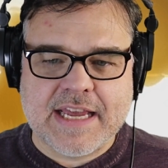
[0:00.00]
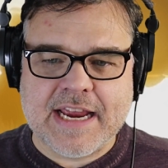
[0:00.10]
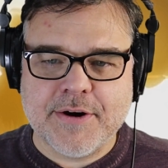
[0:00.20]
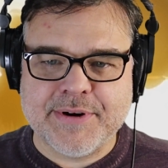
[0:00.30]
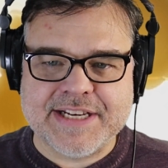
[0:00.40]

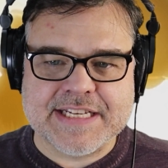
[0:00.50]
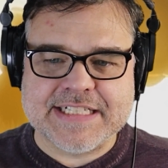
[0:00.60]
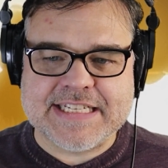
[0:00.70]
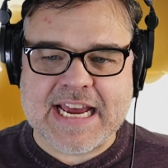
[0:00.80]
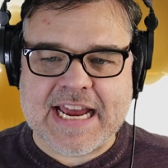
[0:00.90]
harried
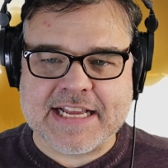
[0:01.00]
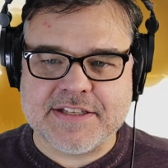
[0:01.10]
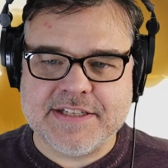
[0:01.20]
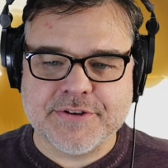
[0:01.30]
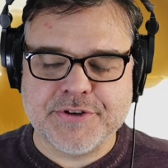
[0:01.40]
and
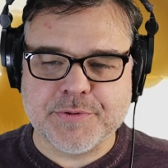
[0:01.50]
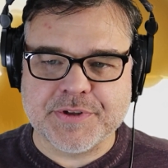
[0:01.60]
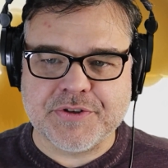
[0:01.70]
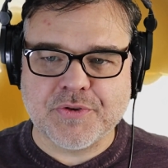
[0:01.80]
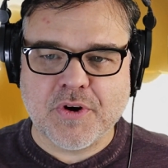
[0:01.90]
attacked during your
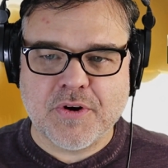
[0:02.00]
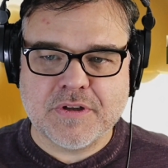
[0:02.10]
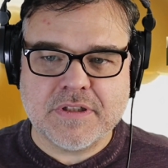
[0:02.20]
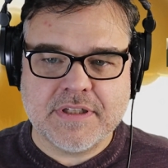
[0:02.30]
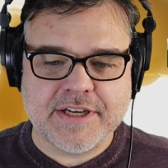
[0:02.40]

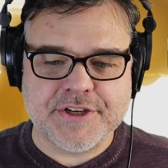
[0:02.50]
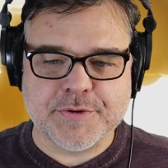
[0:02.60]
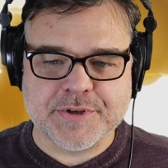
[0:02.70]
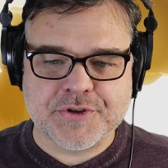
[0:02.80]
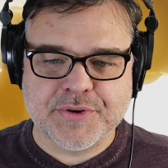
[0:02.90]
withdrawal and
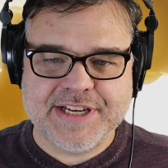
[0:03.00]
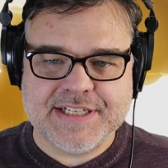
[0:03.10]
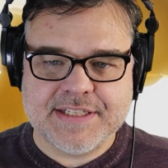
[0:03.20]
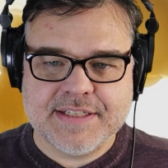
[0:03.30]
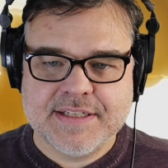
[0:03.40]
your
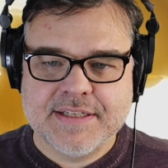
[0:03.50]
retreat.